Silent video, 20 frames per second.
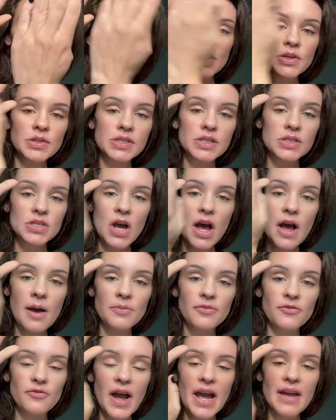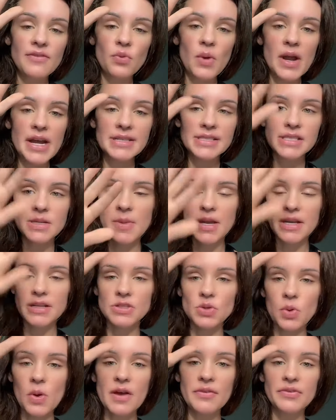Here's the top five ways to
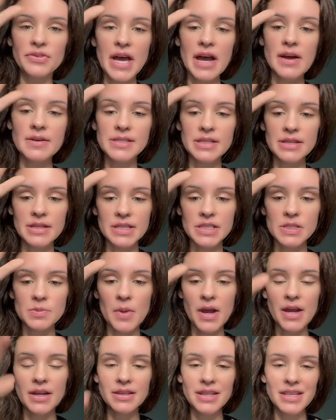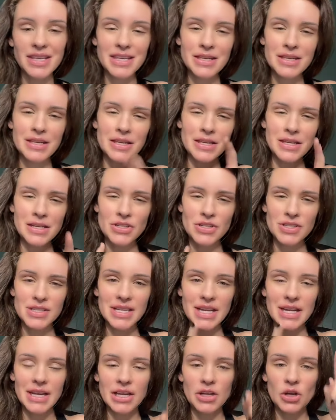make 12,000 this month. Hee hee,
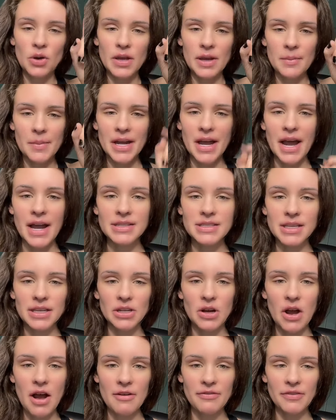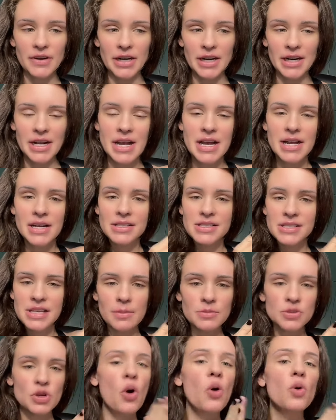just kidding. Go get my high ticket offer.
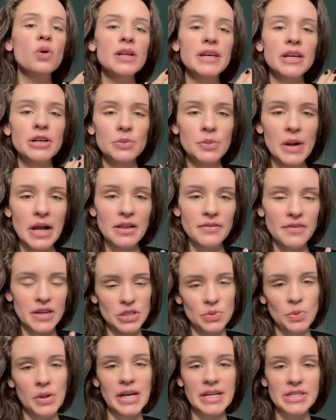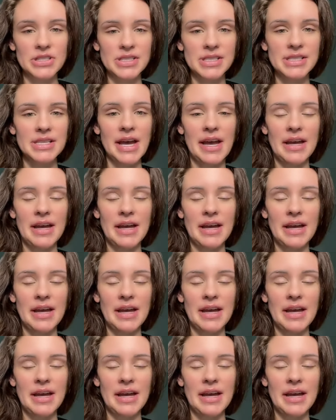Something totally irrelevant to what I just